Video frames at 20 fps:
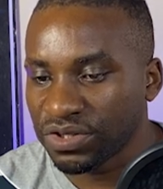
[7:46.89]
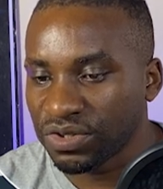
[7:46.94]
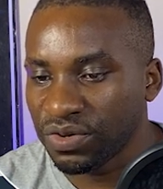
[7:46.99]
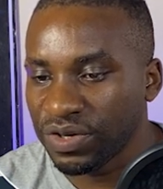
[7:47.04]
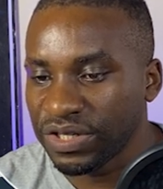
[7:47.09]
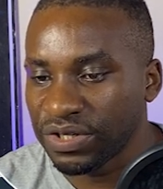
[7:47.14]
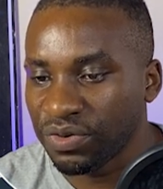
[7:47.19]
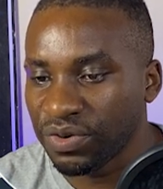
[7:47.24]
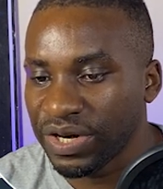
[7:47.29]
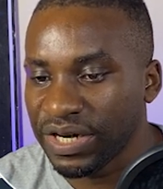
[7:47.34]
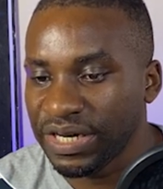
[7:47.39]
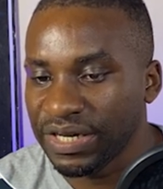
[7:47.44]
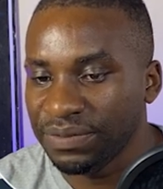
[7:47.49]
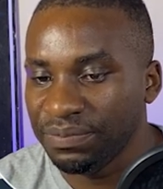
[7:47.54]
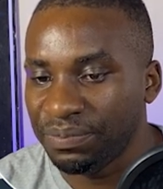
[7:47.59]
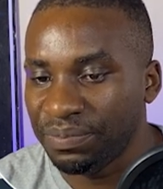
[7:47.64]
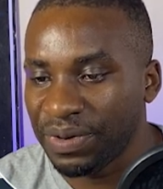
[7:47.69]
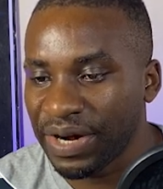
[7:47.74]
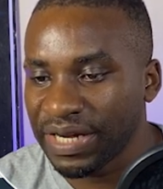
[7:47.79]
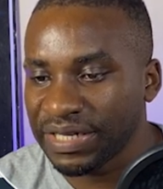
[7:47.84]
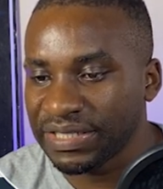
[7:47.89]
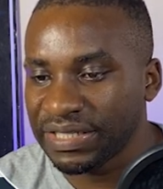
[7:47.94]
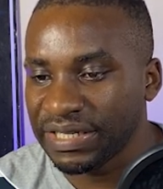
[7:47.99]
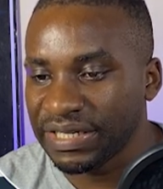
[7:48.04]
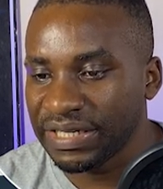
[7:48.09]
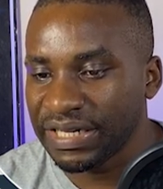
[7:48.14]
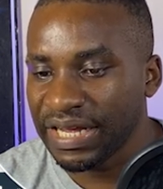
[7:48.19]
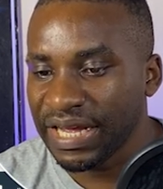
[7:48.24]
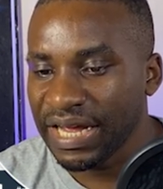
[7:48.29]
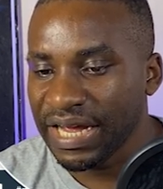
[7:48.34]
So it already breaks it
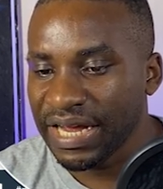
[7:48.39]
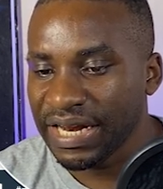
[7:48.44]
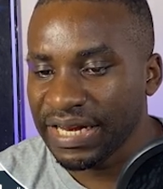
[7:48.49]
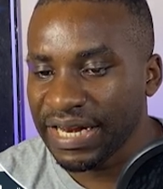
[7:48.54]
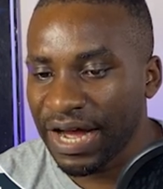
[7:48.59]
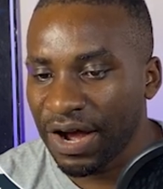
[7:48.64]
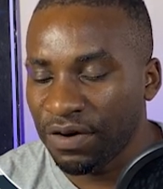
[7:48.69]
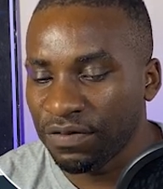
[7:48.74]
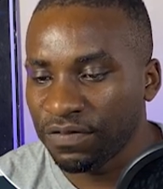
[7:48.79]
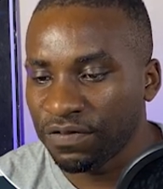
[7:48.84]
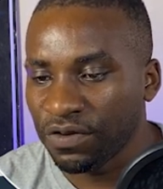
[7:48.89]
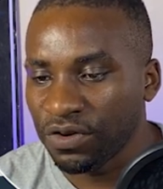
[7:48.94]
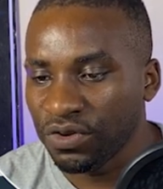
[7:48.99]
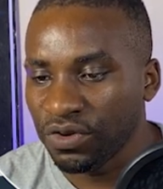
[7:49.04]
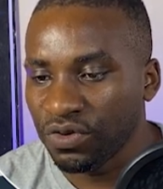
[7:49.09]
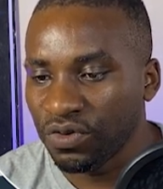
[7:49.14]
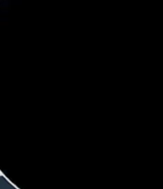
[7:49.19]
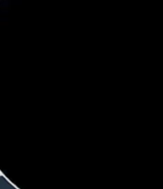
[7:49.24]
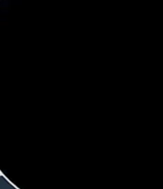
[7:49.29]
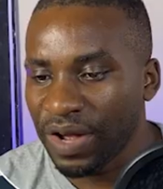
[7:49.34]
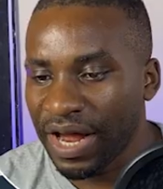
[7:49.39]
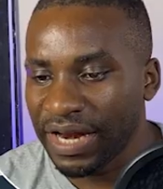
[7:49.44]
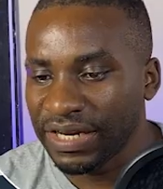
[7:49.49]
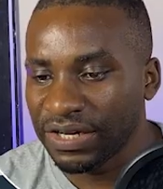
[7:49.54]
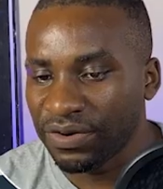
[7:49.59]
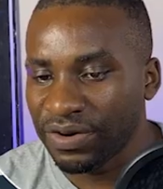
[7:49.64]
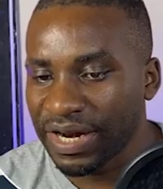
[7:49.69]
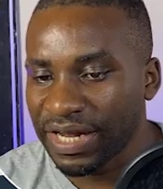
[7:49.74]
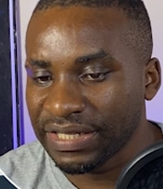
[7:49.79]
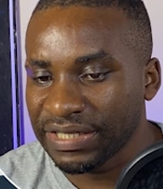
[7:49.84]
down for you, and it
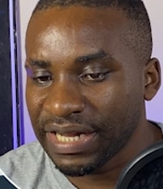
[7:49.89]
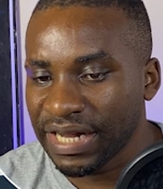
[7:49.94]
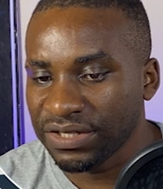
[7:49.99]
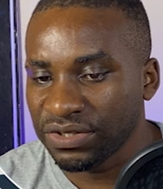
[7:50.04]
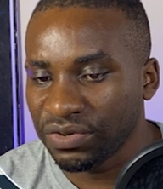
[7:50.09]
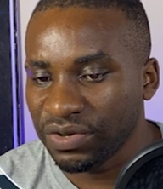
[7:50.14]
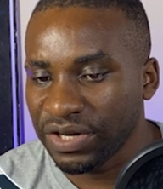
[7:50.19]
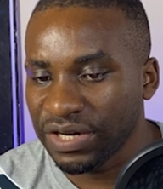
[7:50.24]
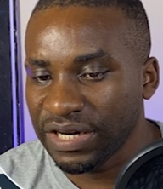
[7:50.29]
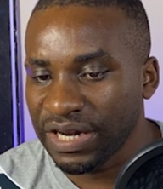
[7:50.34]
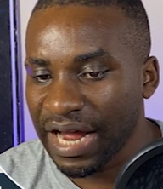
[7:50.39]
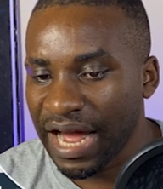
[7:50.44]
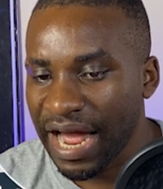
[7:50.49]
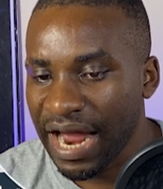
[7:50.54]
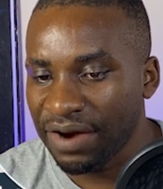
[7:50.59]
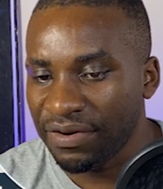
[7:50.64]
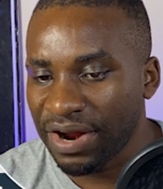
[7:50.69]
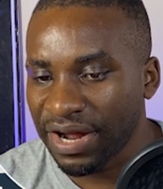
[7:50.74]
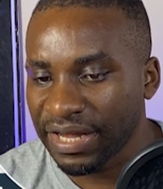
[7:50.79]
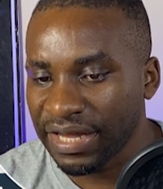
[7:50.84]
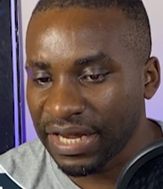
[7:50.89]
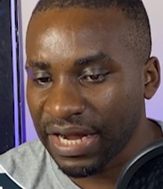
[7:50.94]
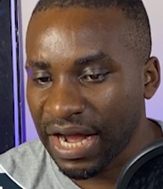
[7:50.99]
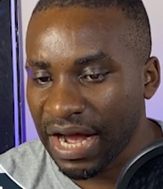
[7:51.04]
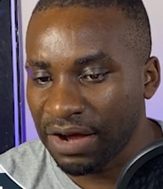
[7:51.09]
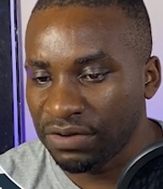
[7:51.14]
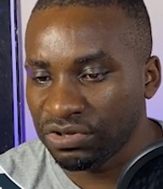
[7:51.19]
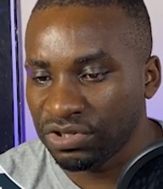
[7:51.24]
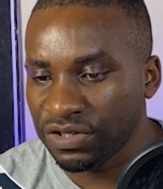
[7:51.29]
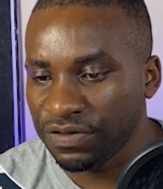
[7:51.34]
understands already the hierarchy.
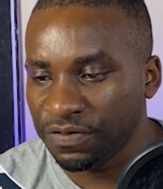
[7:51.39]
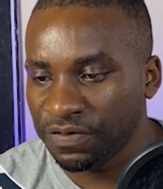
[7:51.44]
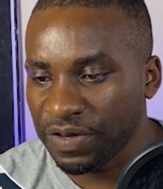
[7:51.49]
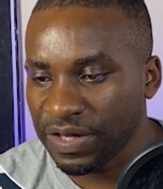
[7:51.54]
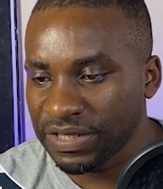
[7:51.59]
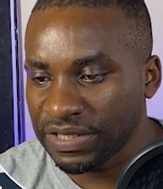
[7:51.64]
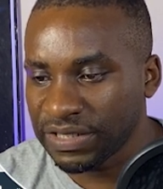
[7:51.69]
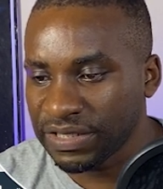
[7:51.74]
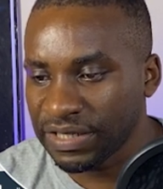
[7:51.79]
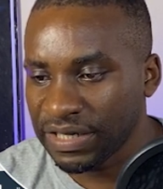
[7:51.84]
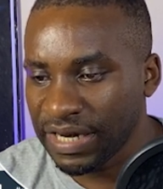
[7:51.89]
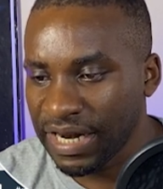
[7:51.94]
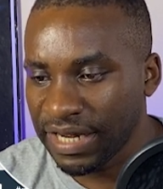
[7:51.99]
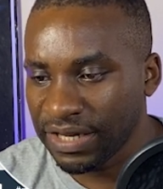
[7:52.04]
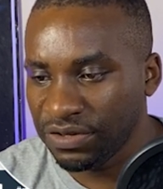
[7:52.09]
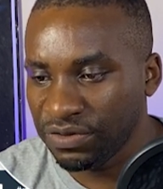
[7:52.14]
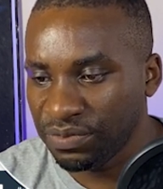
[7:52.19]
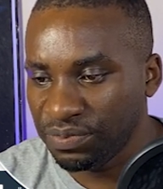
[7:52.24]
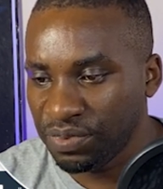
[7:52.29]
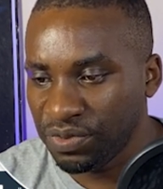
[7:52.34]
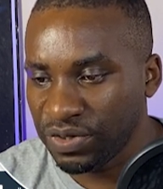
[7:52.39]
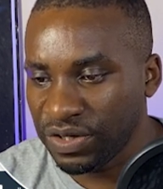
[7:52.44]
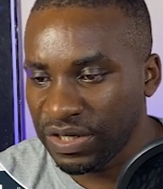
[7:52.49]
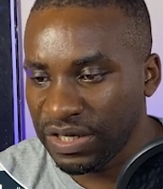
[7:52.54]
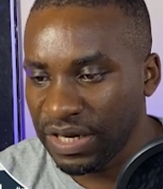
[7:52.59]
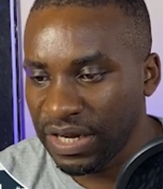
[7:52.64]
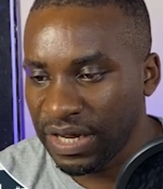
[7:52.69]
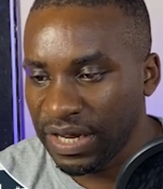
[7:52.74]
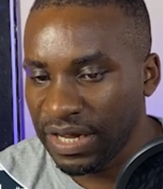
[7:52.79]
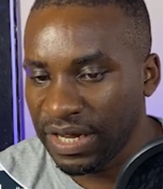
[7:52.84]
Country first, like you put
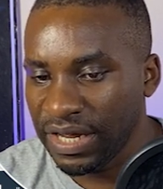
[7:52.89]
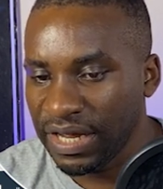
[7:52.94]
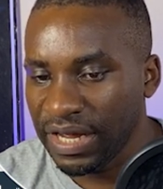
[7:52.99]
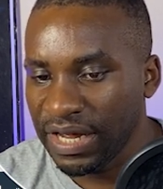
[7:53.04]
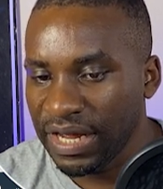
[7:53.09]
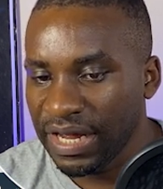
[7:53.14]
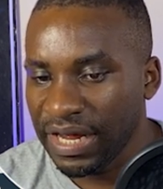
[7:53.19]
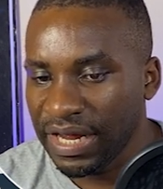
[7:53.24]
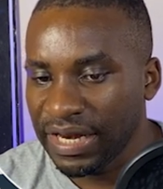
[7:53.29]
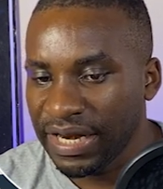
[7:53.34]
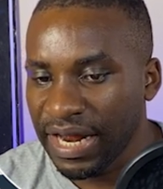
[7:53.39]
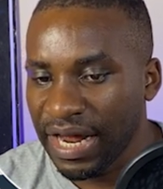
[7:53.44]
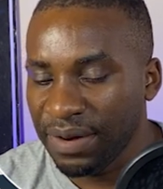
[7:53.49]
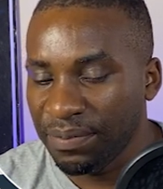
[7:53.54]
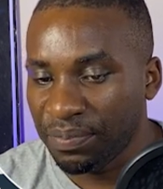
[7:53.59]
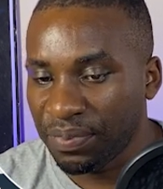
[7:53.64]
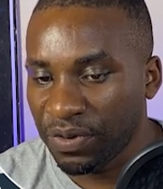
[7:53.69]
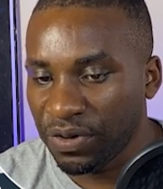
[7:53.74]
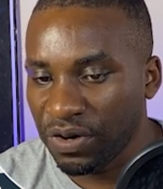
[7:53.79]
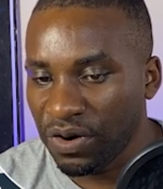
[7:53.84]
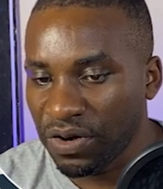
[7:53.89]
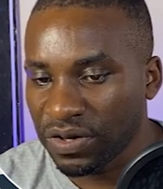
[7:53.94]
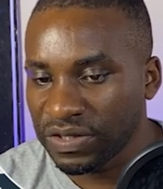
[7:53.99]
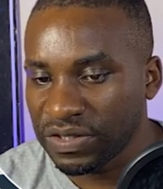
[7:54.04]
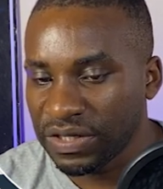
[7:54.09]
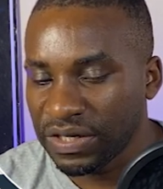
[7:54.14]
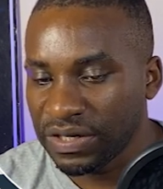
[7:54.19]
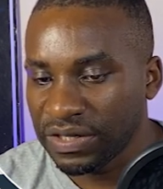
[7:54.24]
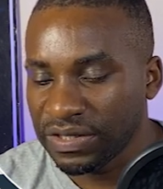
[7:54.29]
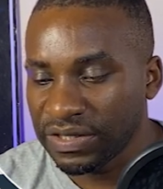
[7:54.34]
here, then
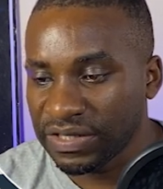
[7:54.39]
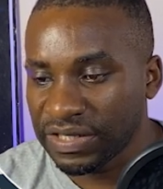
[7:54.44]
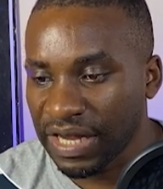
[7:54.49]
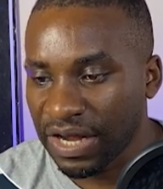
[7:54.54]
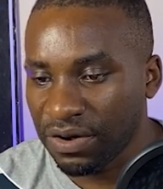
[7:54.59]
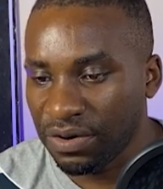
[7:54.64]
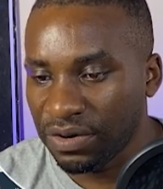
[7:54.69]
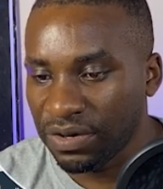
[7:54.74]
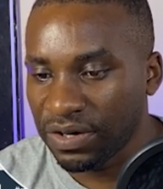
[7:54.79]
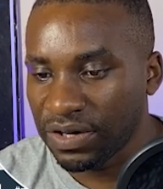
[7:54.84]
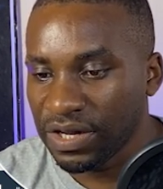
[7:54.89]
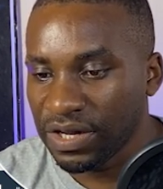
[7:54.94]
product second.